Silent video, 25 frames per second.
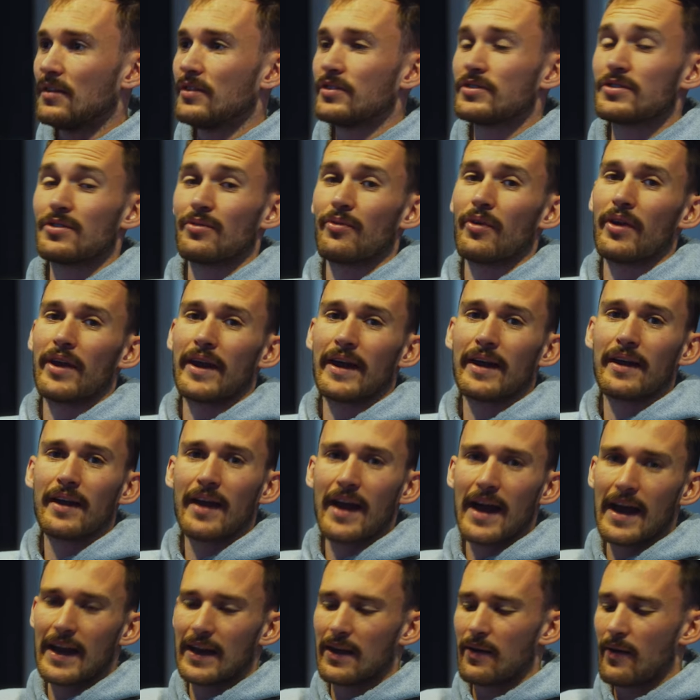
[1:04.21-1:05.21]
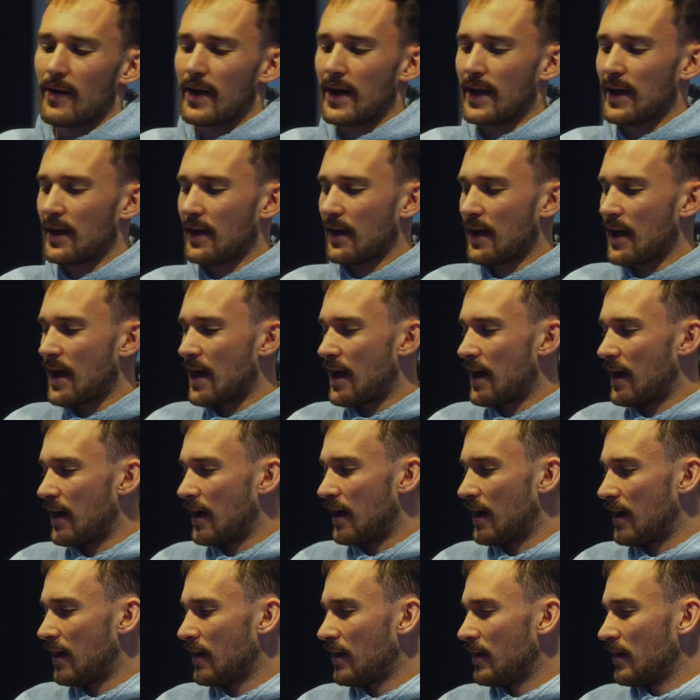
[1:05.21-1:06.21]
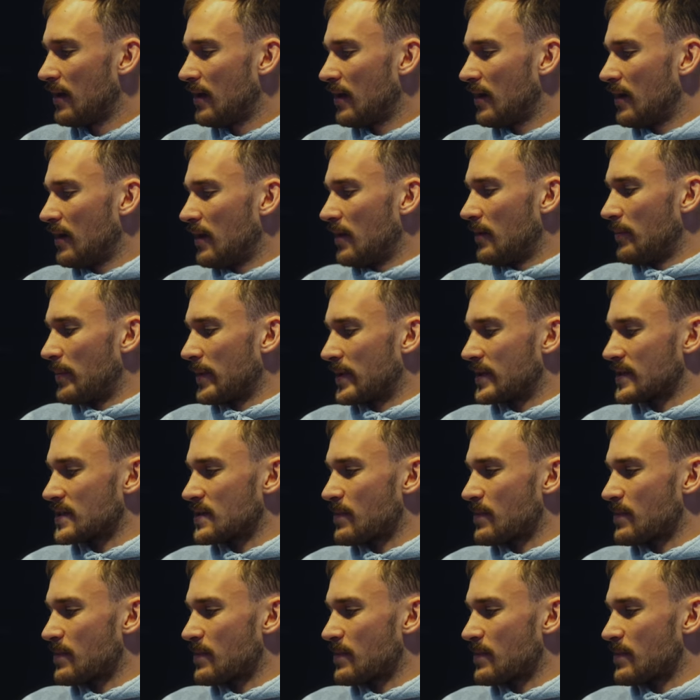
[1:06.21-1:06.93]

to running anyway, because